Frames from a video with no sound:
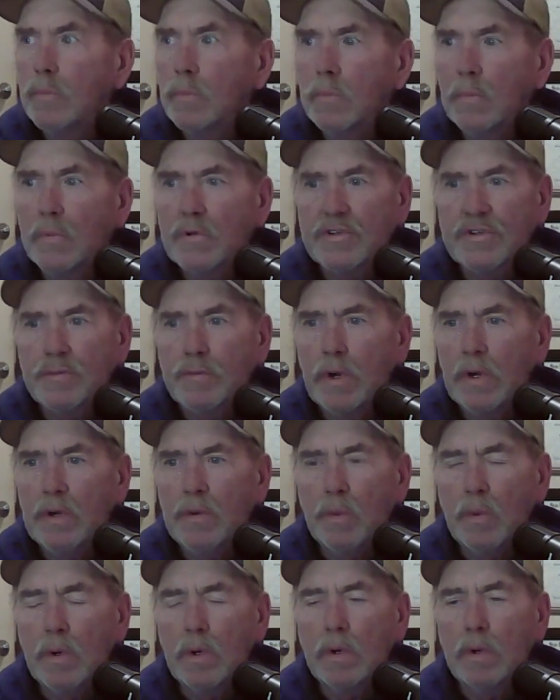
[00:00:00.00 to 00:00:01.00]
what's the right
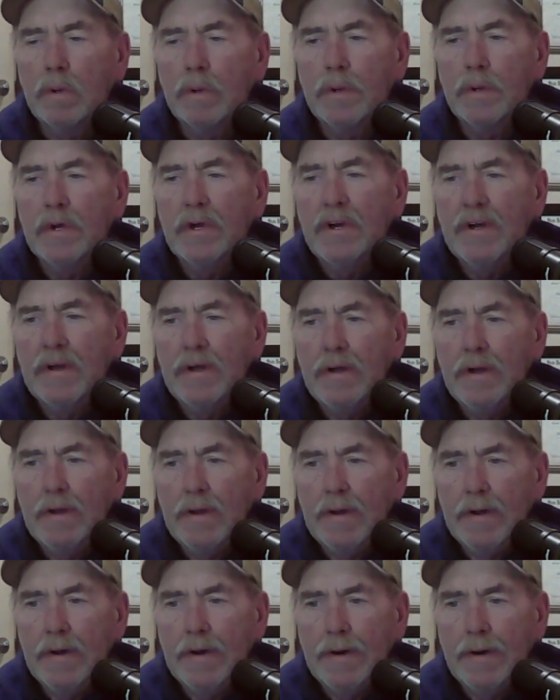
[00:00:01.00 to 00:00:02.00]
word?
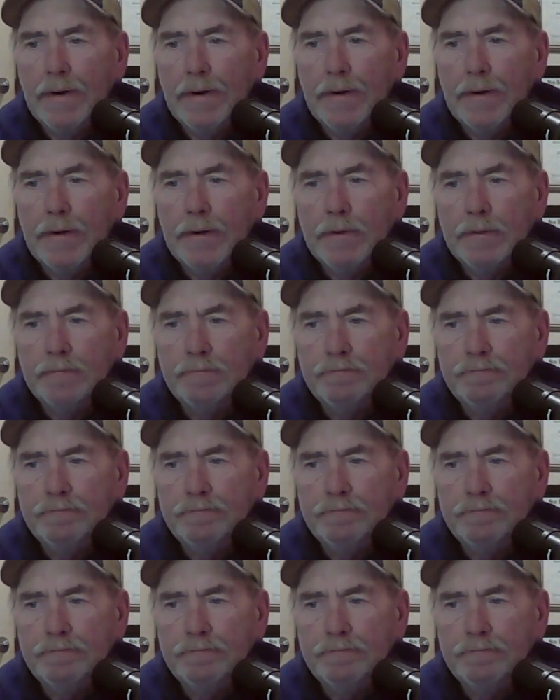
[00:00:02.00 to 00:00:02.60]
Um,